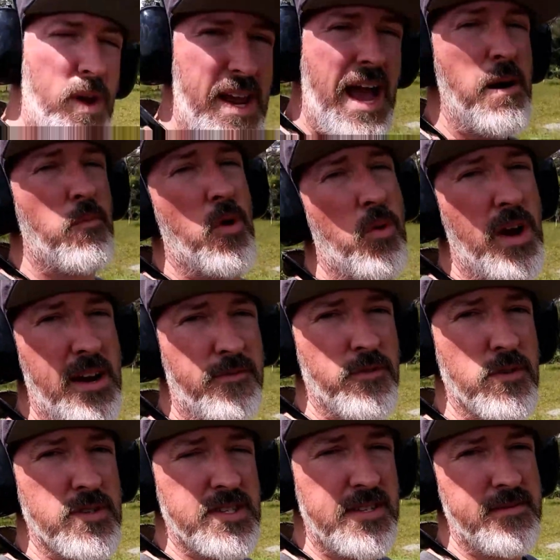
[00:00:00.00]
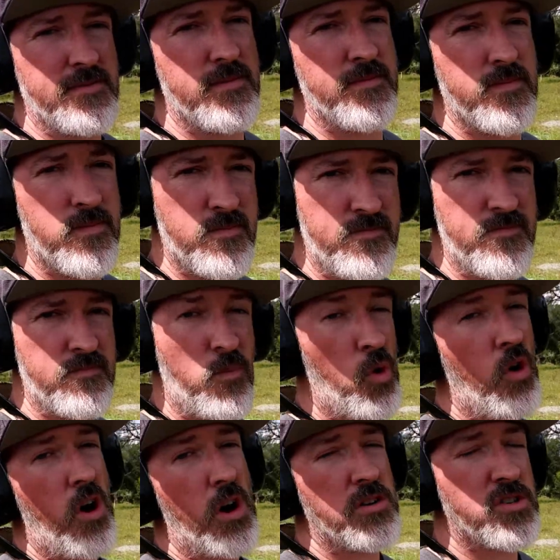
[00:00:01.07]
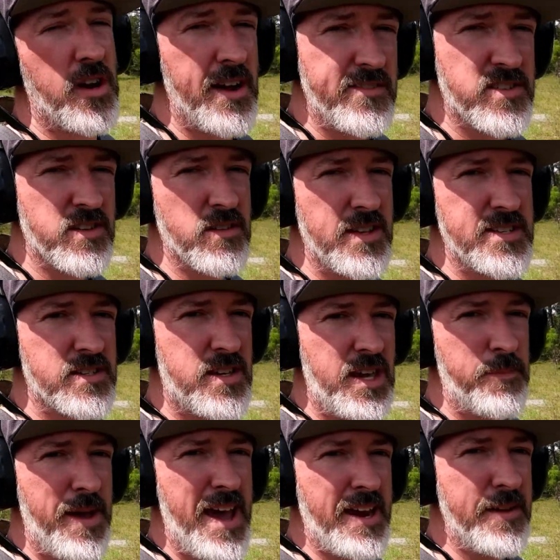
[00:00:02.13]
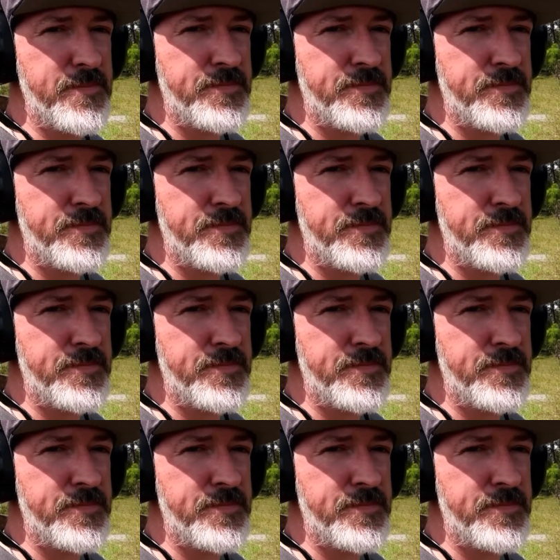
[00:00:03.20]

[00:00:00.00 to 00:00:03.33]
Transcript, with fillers: We got more rifles and more hard drives, so let's keep at it.